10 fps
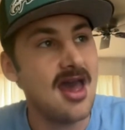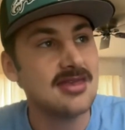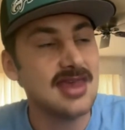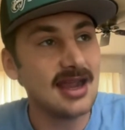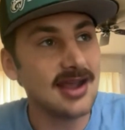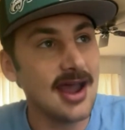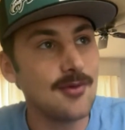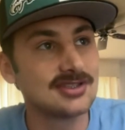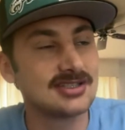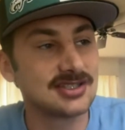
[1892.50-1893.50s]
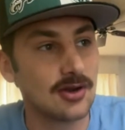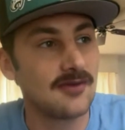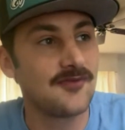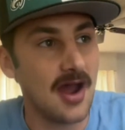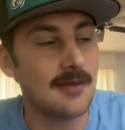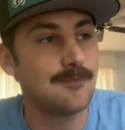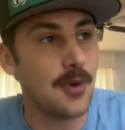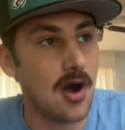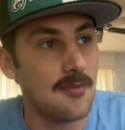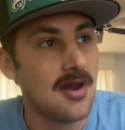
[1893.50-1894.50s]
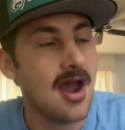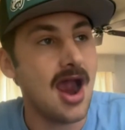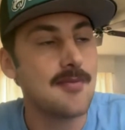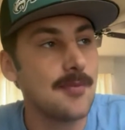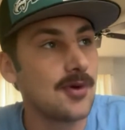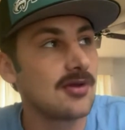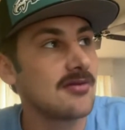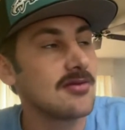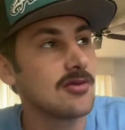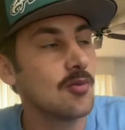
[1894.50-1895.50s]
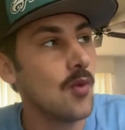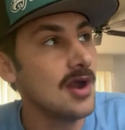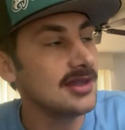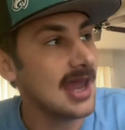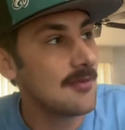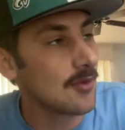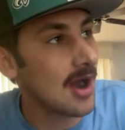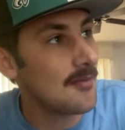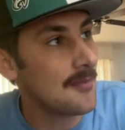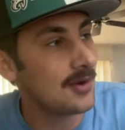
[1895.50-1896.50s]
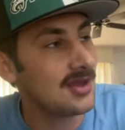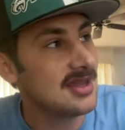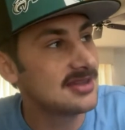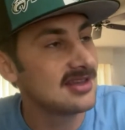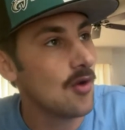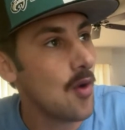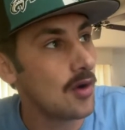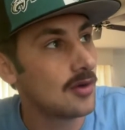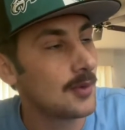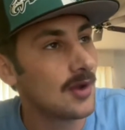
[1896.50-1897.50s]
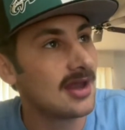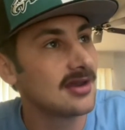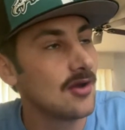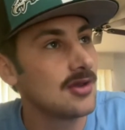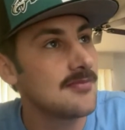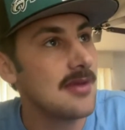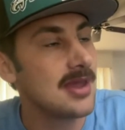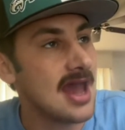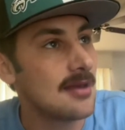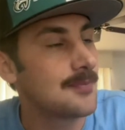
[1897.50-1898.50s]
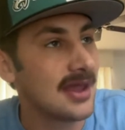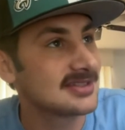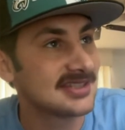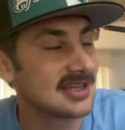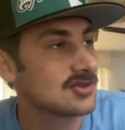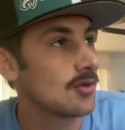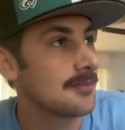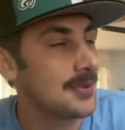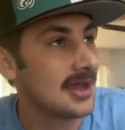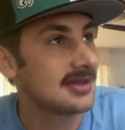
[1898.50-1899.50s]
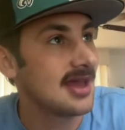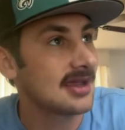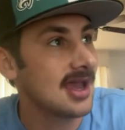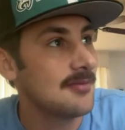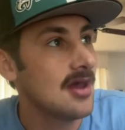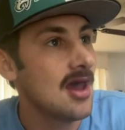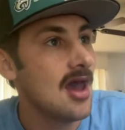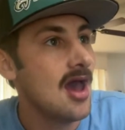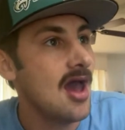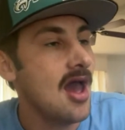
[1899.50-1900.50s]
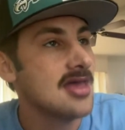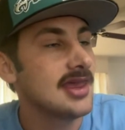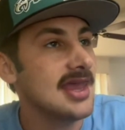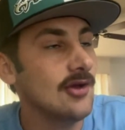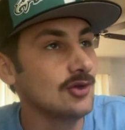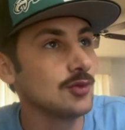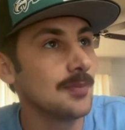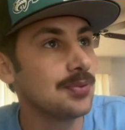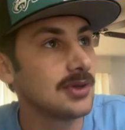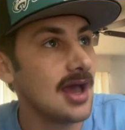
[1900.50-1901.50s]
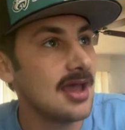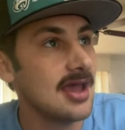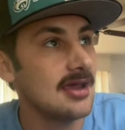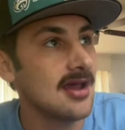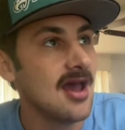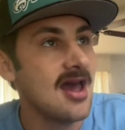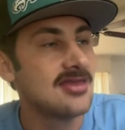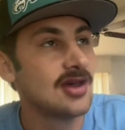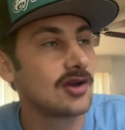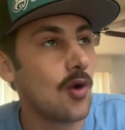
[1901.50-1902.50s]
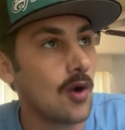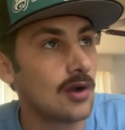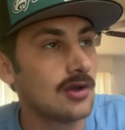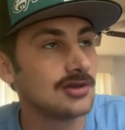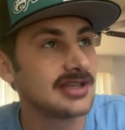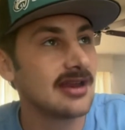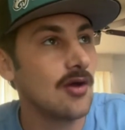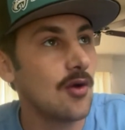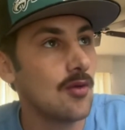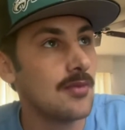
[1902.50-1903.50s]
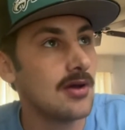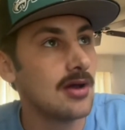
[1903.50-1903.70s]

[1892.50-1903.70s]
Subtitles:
That guy was a certified bum. I remember the one game where I remember he did horrible, and I know he maybe had a pick 6 or a pick in that game. The Eagles were playing the Cardinals at home.